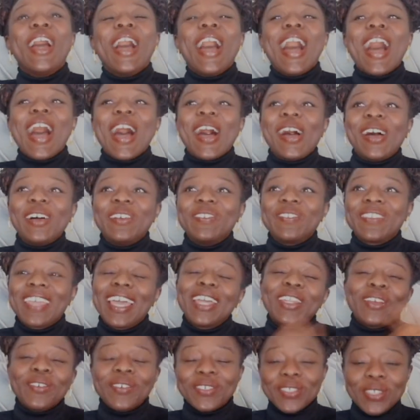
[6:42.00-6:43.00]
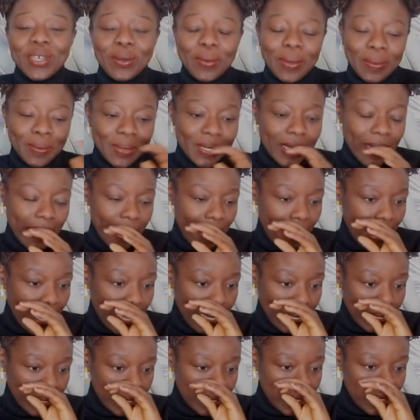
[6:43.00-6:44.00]
Head over to our website
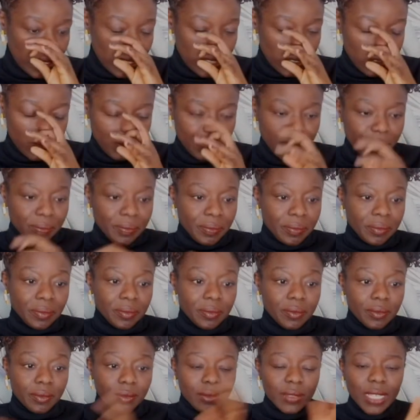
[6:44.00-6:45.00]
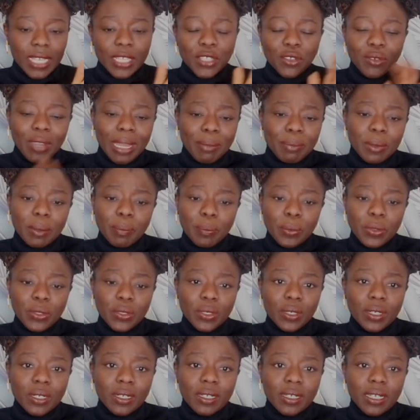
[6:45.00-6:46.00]
and grab the
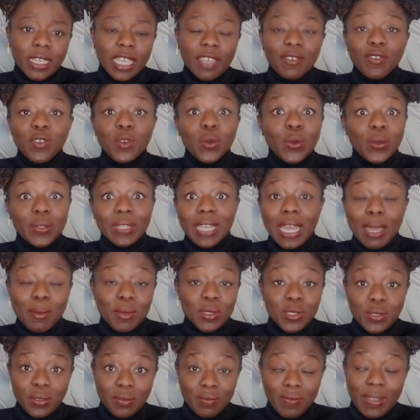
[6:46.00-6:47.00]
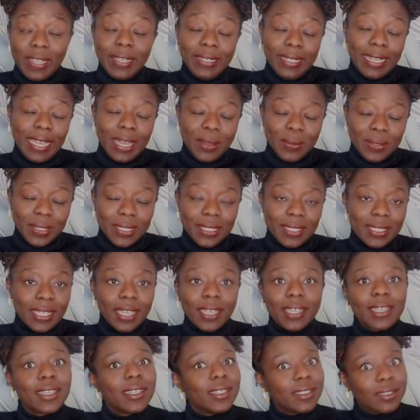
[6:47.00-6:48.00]
book. If you're on Amazon right now, this
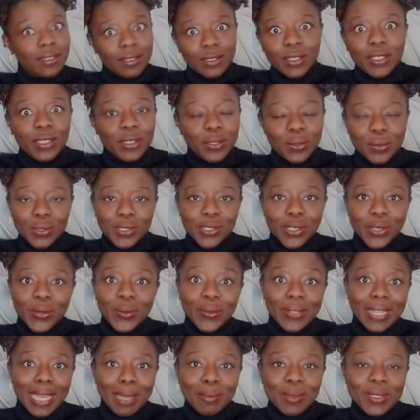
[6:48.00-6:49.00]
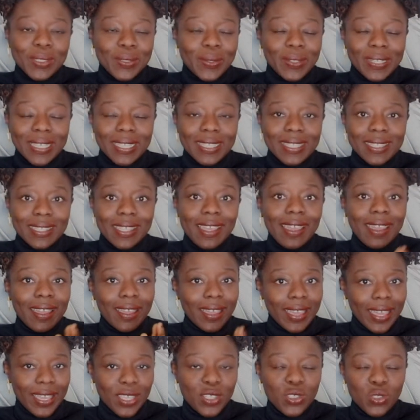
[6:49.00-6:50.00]
second, you can also go on Amazon. It's there,
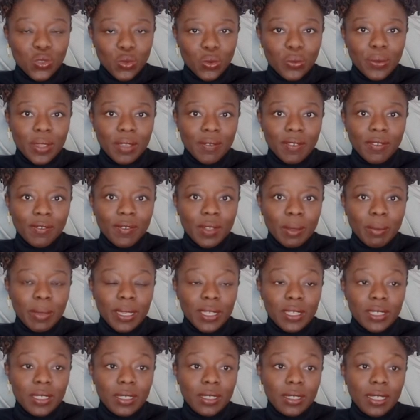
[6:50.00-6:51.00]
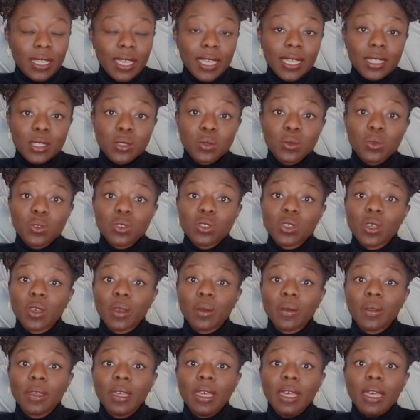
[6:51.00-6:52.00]
A Story of Inflammation. It's
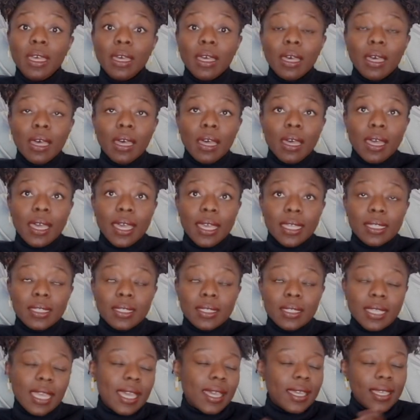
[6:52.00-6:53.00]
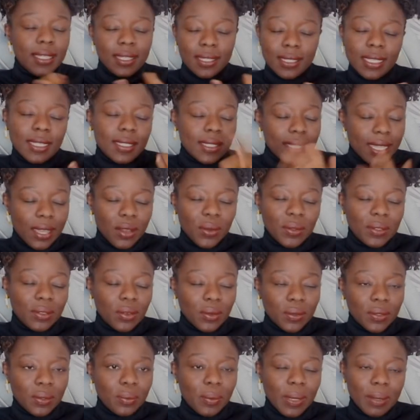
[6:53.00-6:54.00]
also, it's there
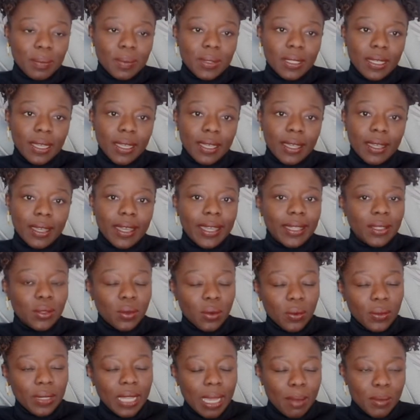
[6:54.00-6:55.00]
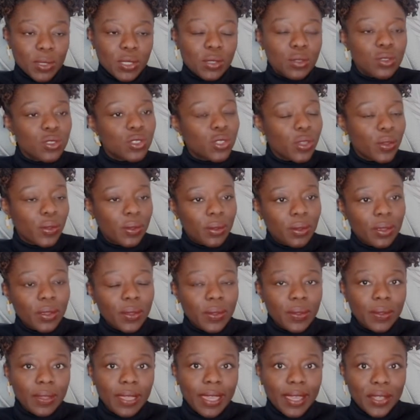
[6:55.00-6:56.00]
on the website and on Amazon. So
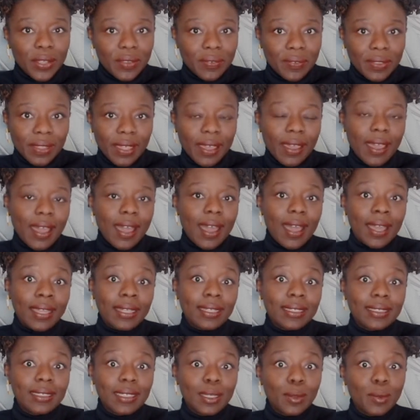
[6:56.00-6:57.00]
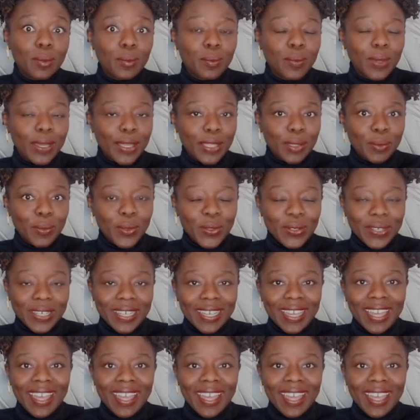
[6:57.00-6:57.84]
go head over there and buy the book.